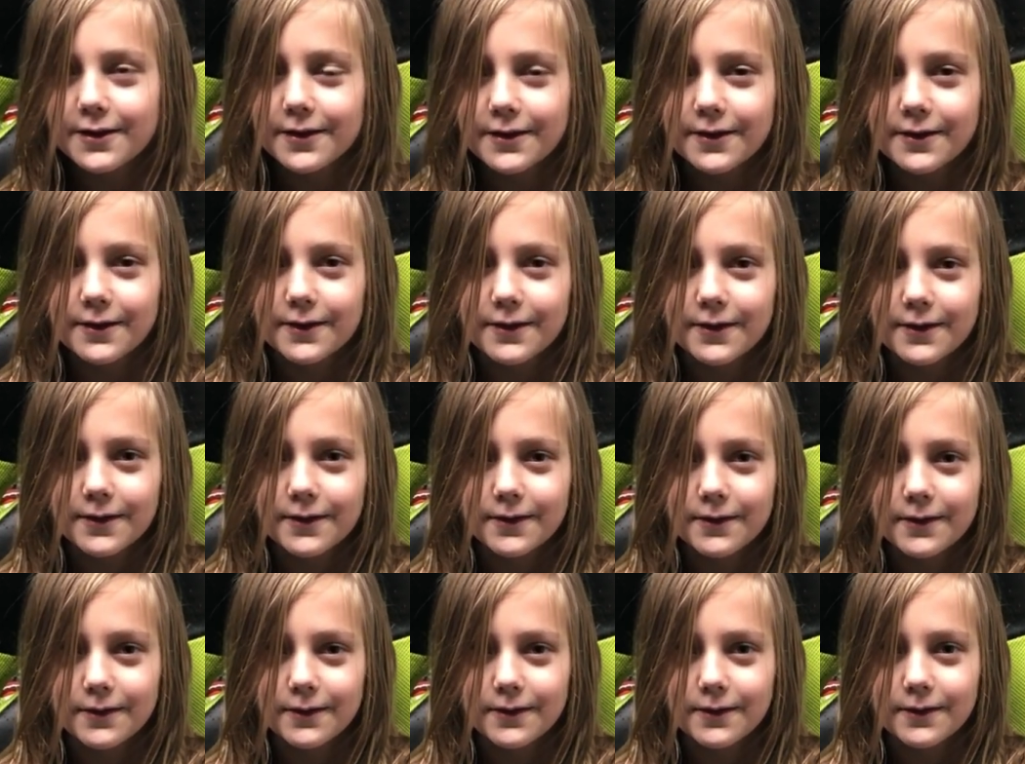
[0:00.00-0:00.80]

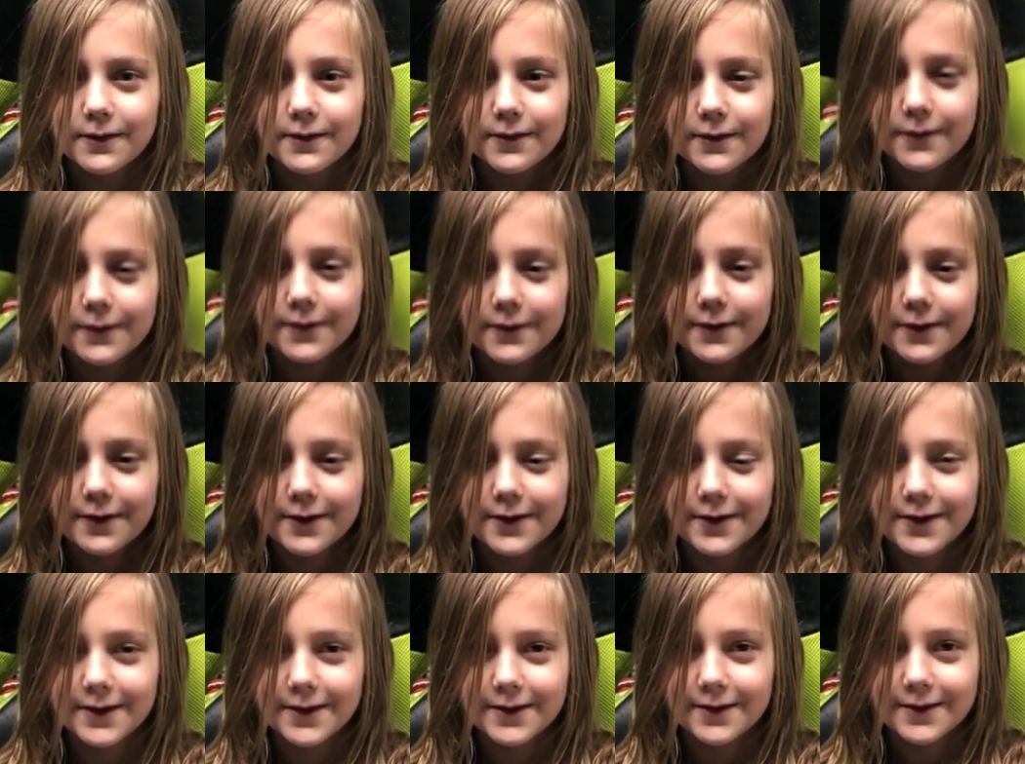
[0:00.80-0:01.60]

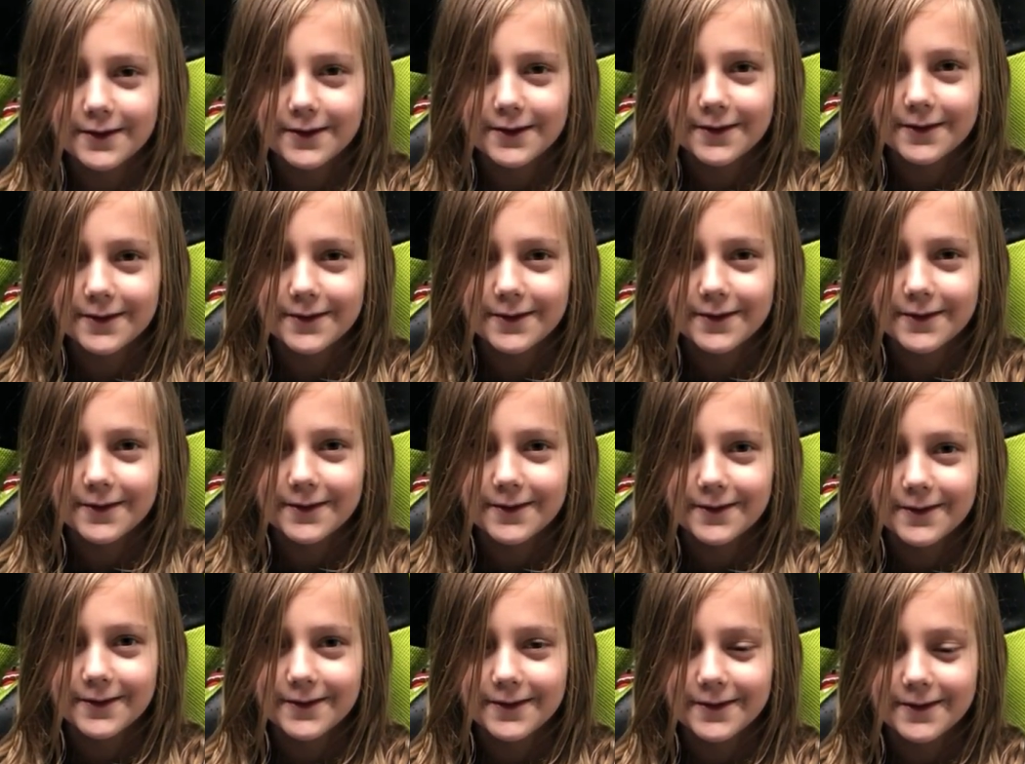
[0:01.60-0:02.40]

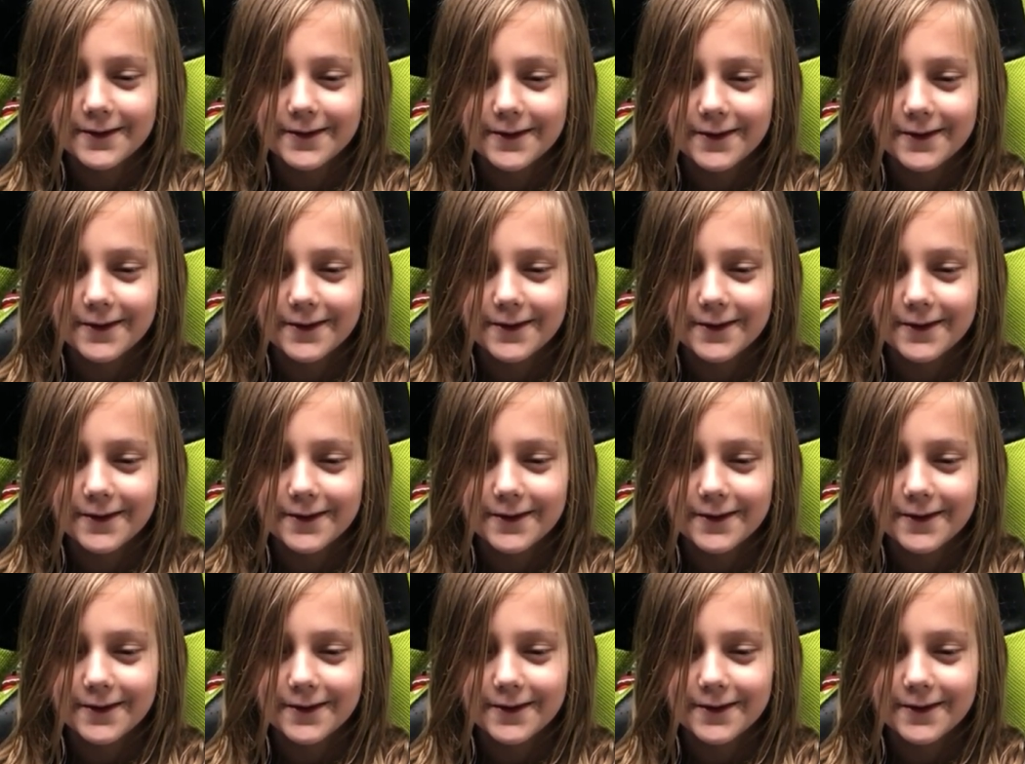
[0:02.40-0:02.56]
No one is speaking in this clip.